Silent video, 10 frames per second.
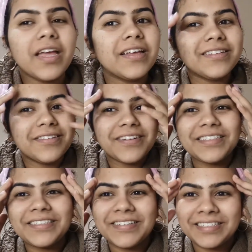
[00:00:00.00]
so
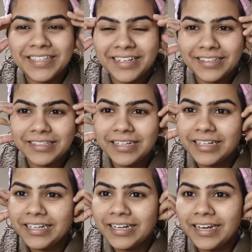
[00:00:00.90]
once my skin is
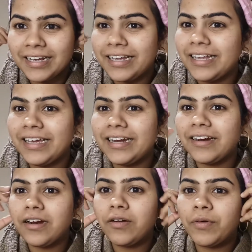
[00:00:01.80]
clean and
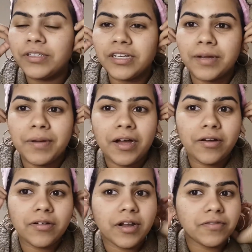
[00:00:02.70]
clear, once I come
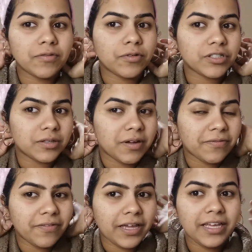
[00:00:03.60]
out after washing my
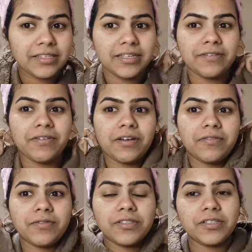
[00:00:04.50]
face, and if I
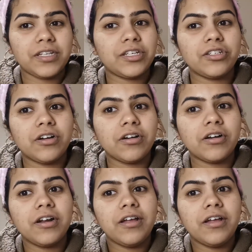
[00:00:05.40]
was to take shower,